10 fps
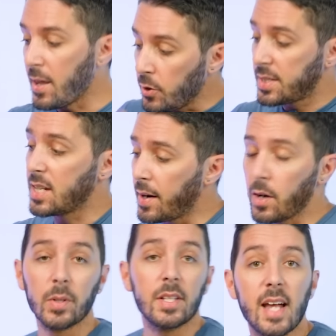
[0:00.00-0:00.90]
And you can see right here
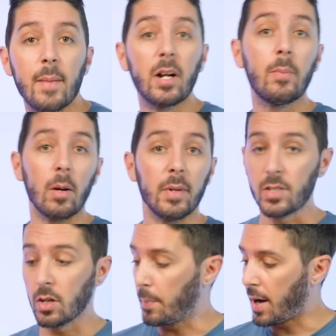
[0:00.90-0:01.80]
what this admin compartment
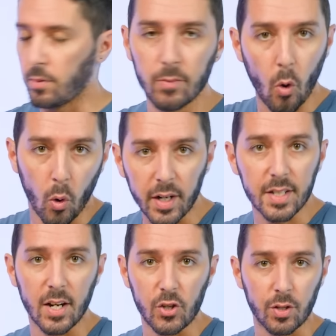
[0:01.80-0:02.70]
is all about,
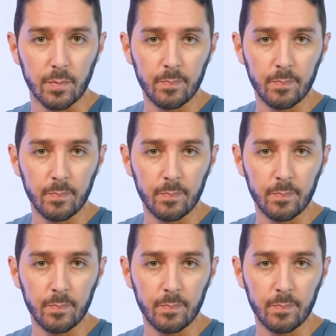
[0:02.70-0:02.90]
organization.